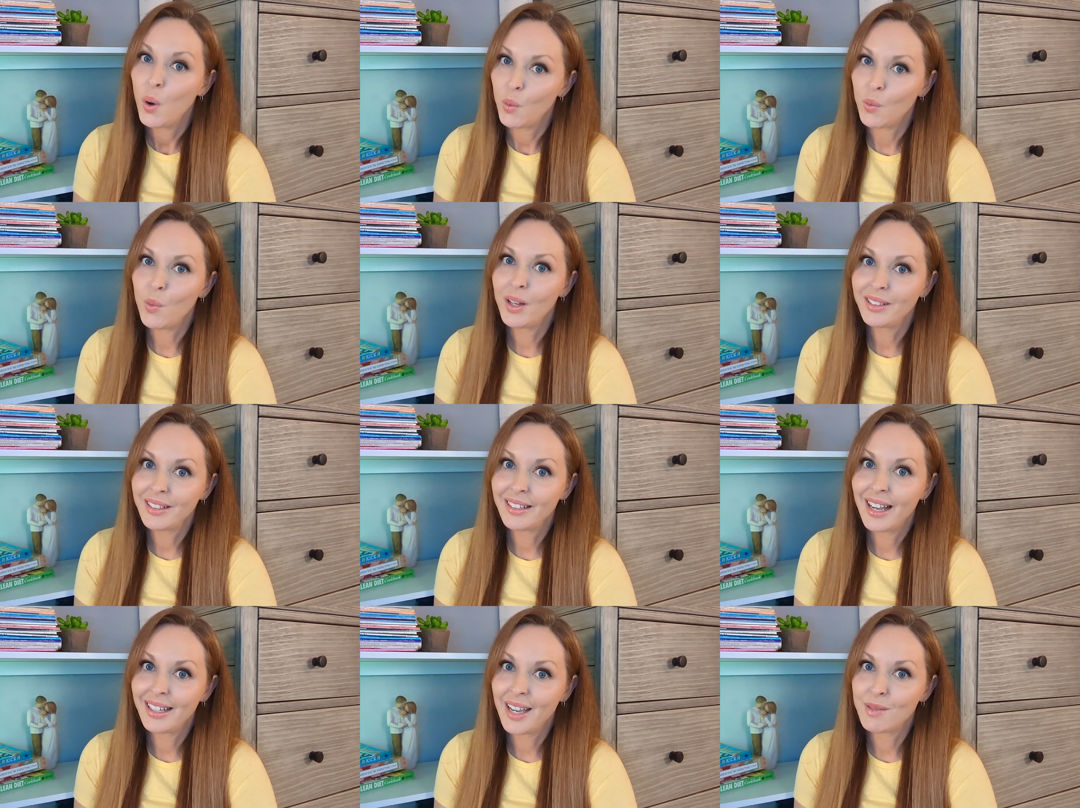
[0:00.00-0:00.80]
what
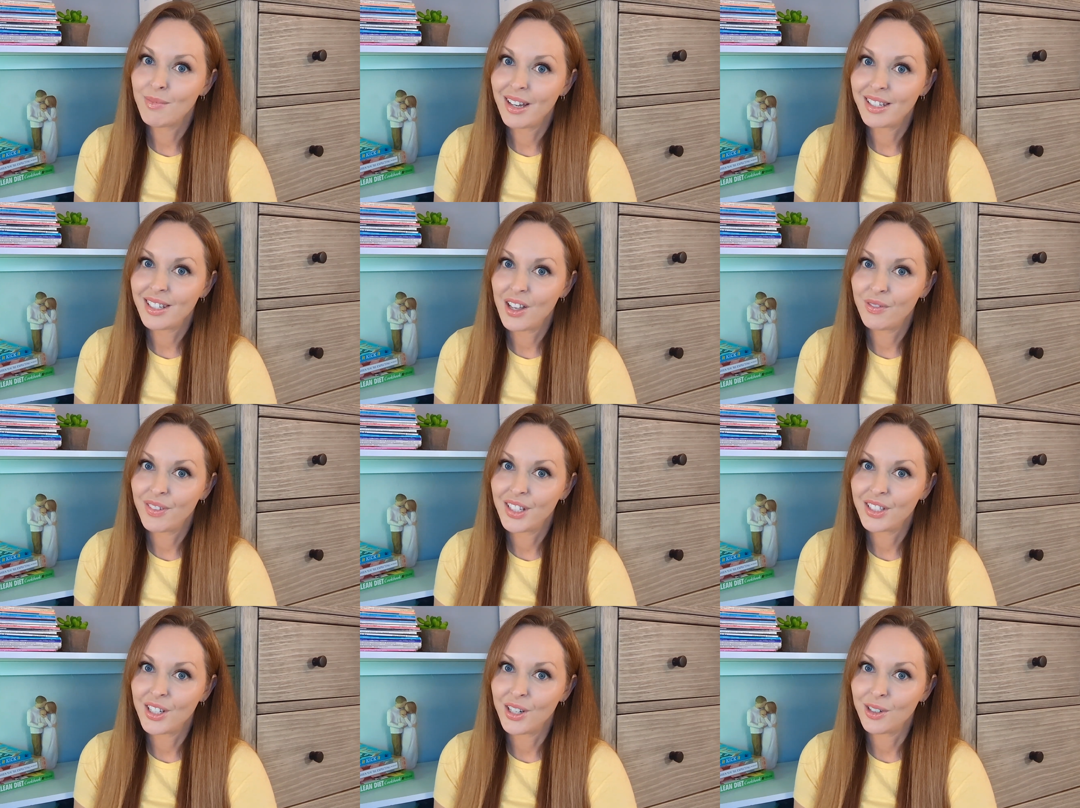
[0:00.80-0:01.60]
did I get myself
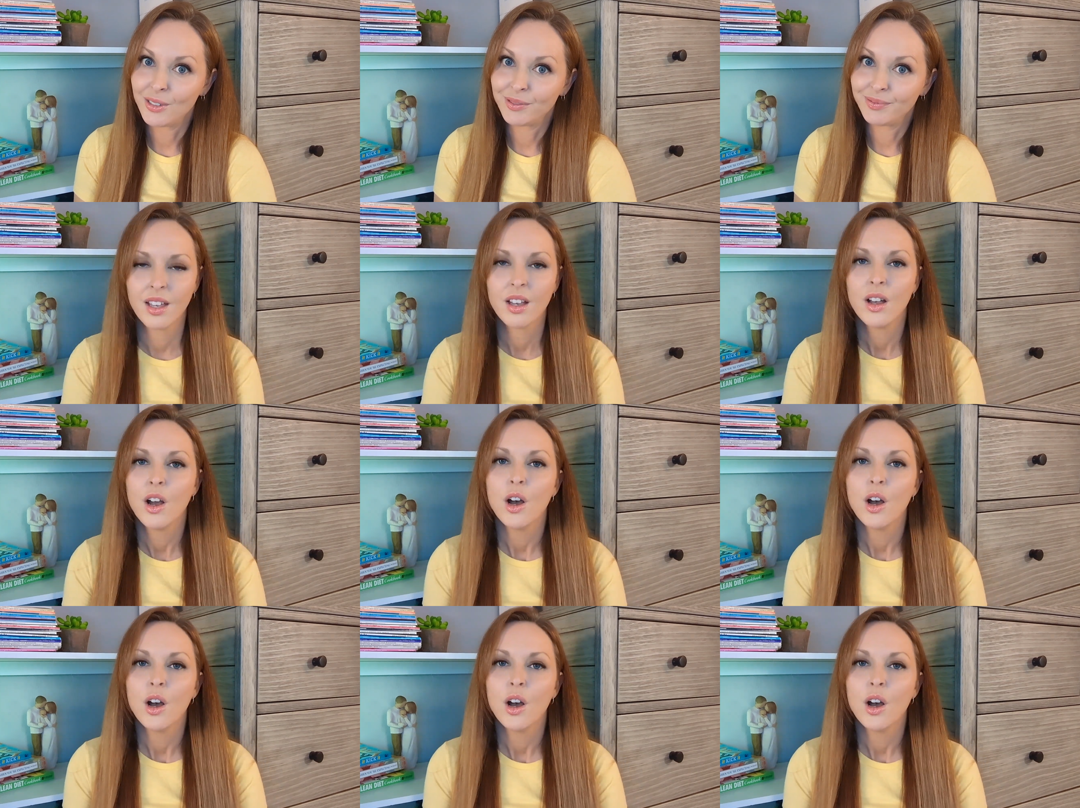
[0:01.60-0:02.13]
into?